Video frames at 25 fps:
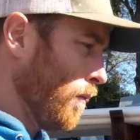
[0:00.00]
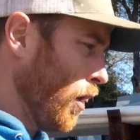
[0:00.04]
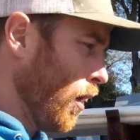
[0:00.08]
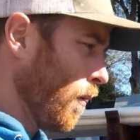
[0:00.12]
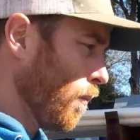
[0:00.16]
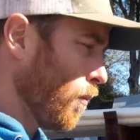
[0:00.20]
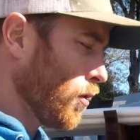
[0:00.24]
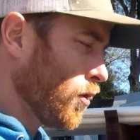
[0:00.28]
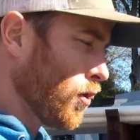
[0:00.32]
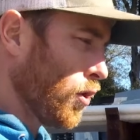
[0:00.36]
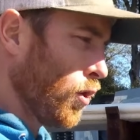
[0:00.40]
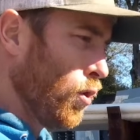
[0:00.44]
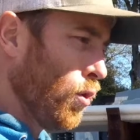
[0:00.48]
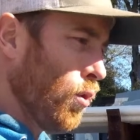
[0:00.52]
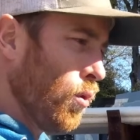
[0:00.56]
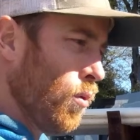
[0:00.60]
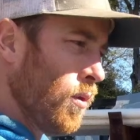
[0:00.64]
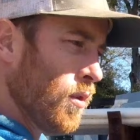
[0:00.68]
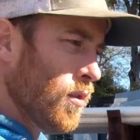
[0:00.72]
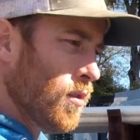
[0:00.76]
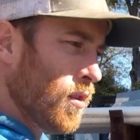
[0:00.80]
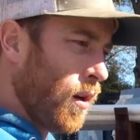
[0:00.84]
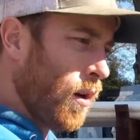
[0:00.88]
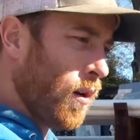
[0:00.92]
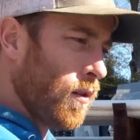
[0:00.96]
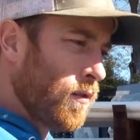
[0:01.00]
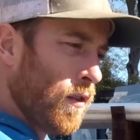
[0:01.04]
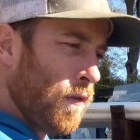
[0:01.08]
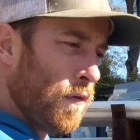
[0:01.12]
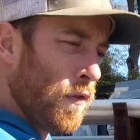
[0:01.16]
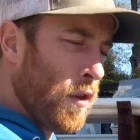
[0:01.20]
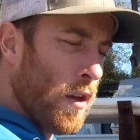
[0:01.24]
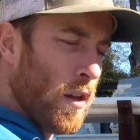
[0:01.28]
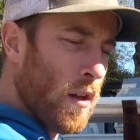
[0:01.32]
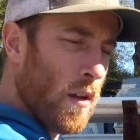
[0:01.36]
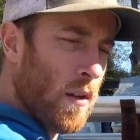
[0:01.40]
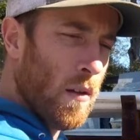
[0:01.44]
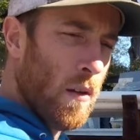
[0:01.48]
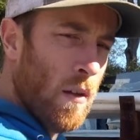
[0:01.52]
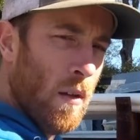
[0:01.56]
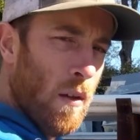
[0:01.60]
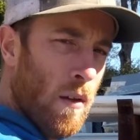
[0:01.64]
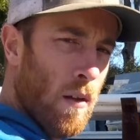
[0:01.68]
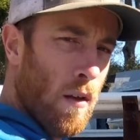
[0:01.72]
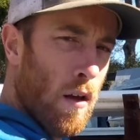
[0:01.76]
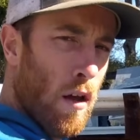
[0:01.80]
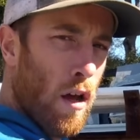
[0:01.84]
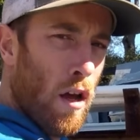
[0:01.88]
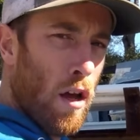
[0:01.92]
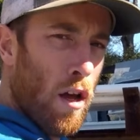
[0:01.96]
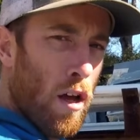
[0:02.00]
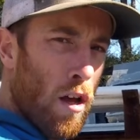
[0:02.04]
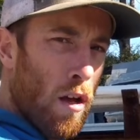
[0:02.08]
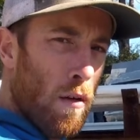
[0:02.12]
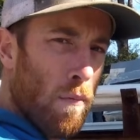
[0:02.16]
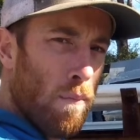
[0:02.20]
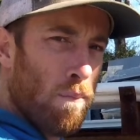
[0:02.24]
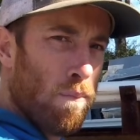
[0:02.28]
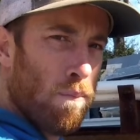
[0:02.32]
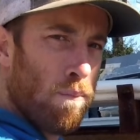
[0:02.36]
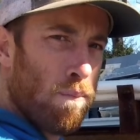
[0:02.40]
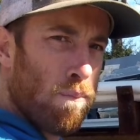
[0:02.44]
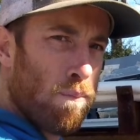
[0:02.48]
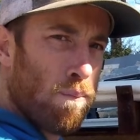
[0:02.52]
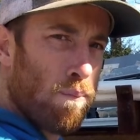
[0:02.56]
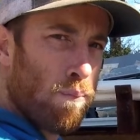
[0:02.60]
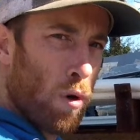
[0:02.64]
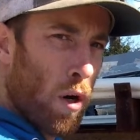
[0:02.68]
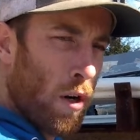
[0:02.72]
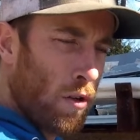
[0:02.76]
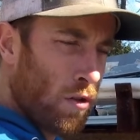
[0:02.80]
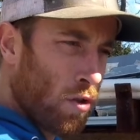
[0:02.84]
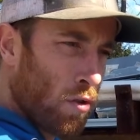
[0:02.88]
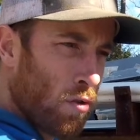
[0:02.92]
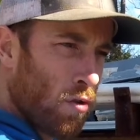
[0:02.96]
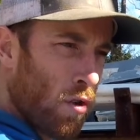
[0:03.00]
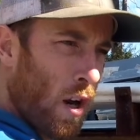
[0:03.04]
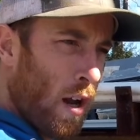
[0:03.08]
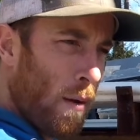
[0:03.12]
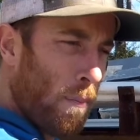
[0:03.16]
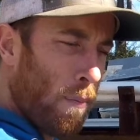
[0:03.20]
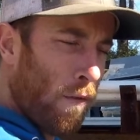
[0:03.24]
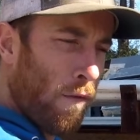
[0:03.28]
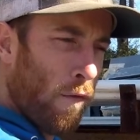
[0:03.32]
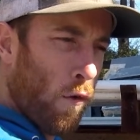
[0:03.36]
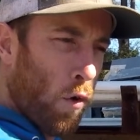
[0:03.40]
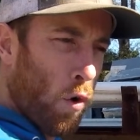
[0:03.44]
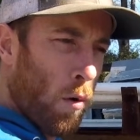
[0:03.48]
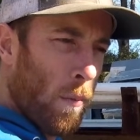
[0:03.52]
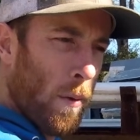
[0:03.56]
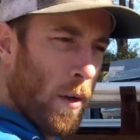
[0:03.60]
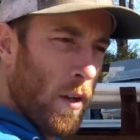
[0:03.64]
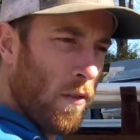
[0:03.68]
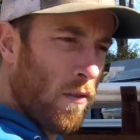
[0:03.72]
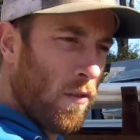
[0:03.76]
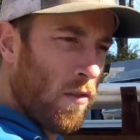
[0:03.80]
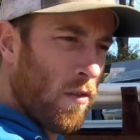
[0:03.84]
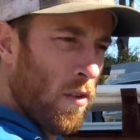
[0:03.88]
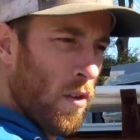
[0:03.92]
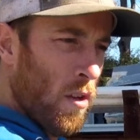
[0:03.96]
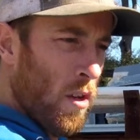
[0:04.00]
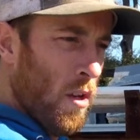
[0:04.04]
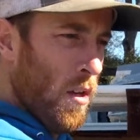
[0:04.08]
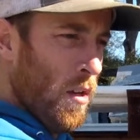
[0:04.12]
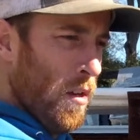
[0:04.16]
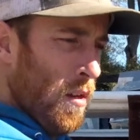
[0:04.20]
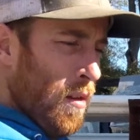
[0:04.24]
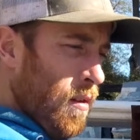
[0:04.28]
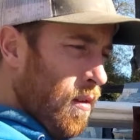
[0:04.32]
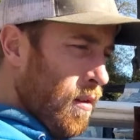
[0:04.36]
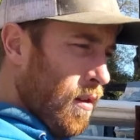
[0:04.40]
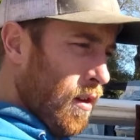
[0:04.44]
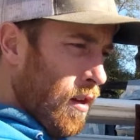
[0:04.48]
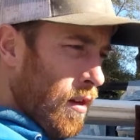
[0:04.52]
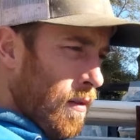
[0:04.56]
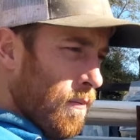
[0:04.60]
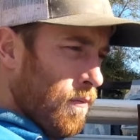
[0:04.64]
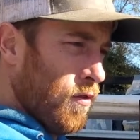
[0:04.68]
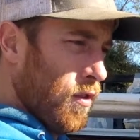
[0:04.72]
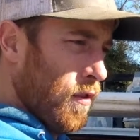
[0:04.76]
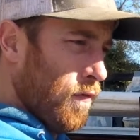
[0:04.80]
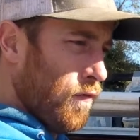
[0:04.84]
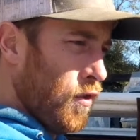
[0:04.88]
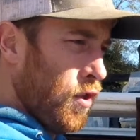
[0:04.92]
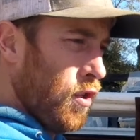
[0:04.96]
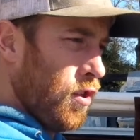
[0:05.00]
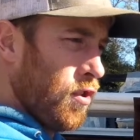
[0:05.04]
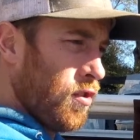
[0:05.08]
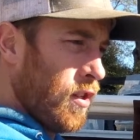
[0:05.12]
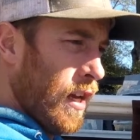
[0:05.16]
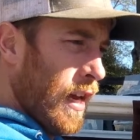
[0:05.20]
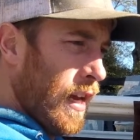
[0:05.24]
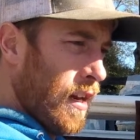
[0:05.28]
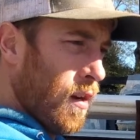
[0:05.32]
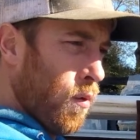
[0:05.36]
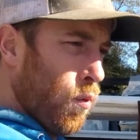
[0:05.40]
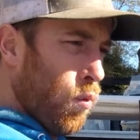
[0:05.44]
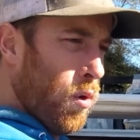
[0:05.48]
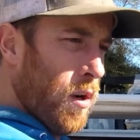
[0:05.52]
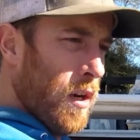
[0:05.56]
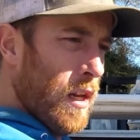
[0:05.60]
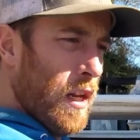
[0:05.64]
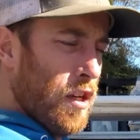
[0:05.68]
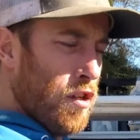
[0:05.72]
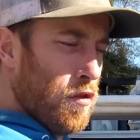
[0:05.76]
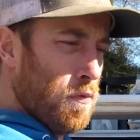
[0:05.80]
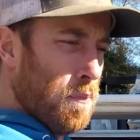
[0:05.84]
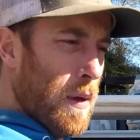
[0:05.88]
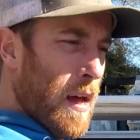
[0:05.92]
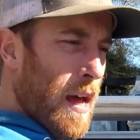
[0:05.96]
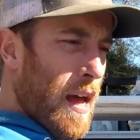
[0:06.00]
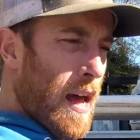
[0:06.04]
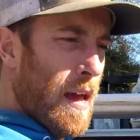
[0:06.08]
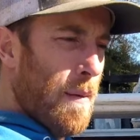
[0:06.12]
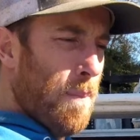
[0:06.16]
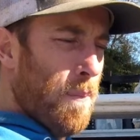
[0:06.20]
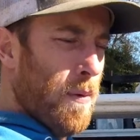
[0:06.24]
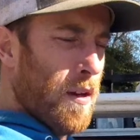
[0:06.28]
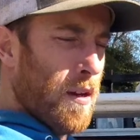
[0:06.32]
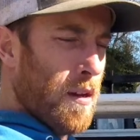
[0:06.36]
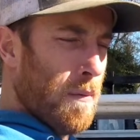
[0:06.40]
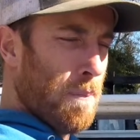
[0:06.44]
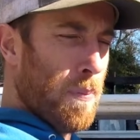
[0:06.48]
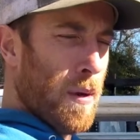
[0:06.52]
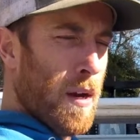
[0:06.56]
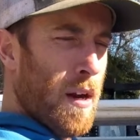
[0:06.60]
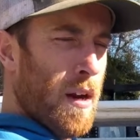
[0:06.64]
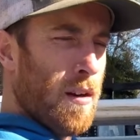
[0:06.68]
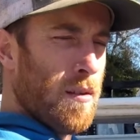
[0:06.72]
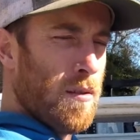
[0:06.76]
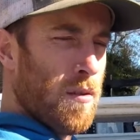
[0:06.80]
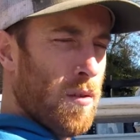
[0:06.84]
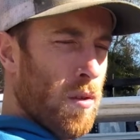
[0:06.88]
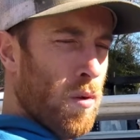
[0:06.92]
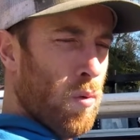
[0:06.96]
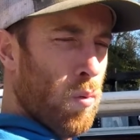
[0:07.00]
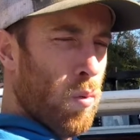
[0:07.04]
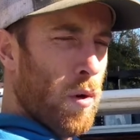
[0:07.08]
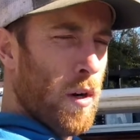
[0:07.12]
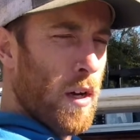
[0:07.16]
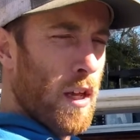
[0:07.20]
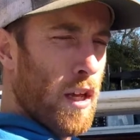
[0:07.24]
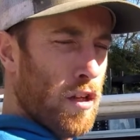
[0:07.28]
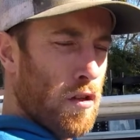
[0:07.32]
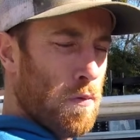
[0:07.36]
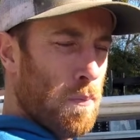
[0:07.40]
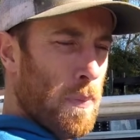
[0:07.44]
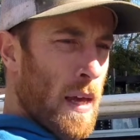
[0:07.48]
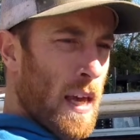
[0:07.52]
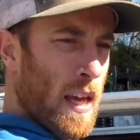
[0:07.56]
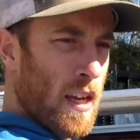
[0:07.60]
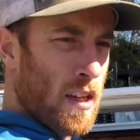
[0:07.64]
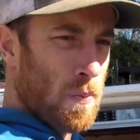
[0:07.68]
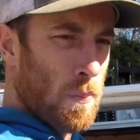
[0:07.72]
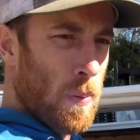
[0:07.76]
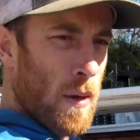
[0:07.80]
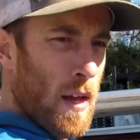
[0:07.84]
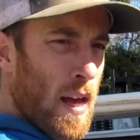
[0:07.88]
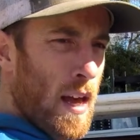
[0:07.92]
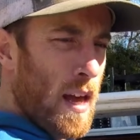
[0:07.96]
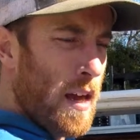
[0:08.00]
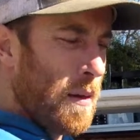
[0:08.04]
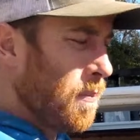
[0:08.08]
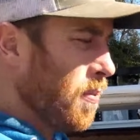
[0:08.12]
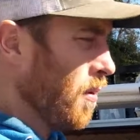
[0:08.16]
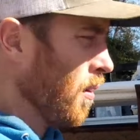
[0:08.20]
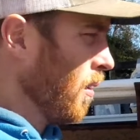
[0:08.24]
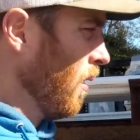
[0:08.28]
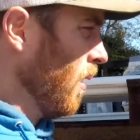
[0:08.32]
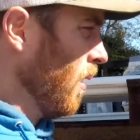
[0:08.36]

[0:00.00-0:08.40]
number two is because of the uh, pressure drop performance. Um, so if you just take a one inch pipe and compare it to a one inch PEX pipe,